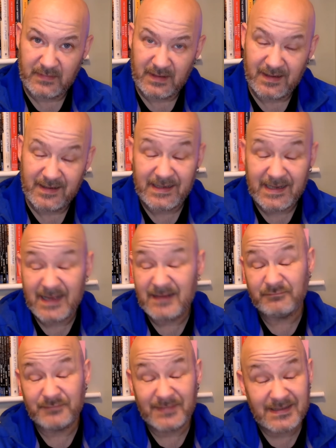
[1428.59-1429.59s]

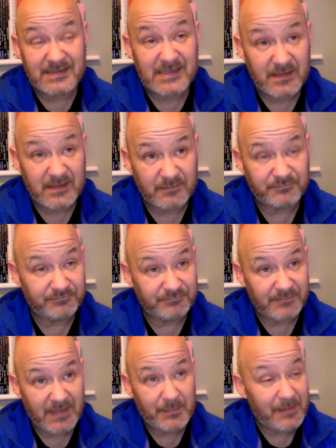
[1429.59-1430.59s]
again, like I said,
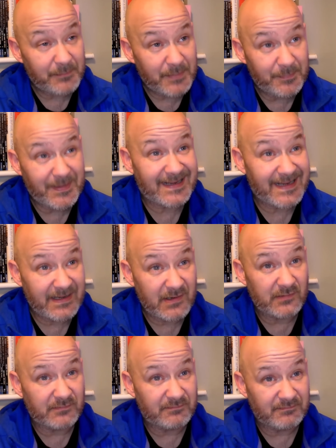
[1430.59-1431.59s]
I might be banging
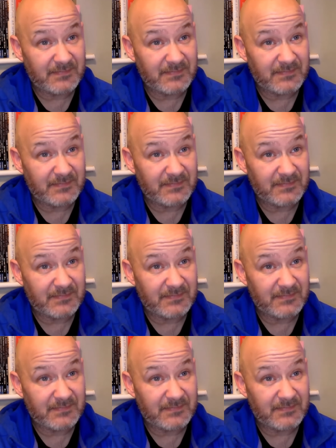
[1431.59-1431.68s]
on.